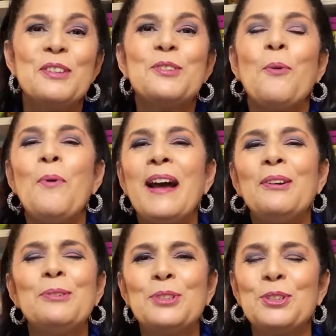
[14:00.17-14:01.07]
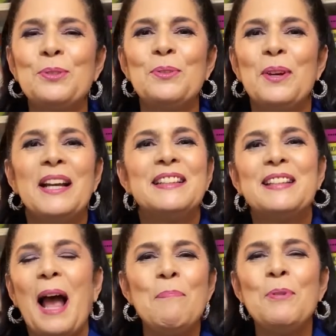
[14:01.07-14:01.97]
So why don't you
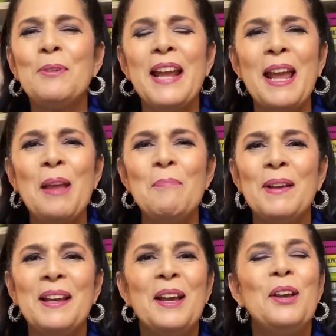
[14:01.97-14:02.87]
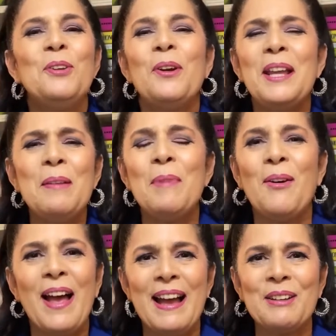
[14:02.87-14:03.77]
type your name, your
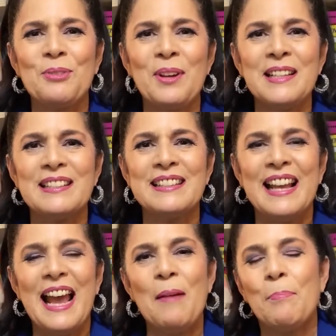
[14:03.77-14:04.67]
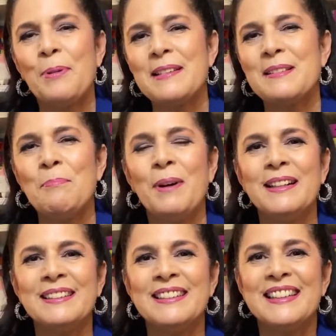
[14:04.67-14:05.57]
email address, and press the
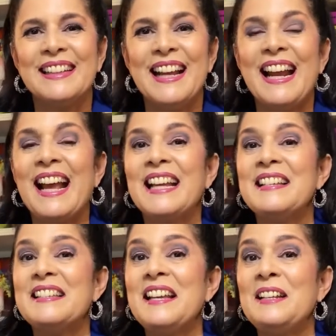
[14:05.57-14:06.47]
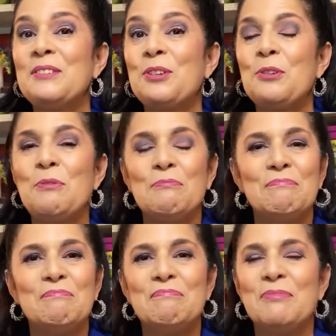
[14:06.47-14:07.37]
button and I can send it to you
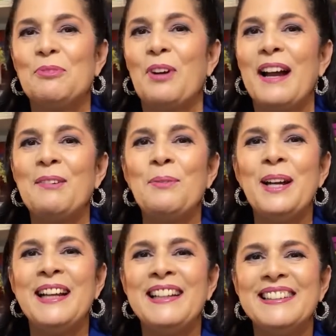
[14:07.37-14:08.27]
right away.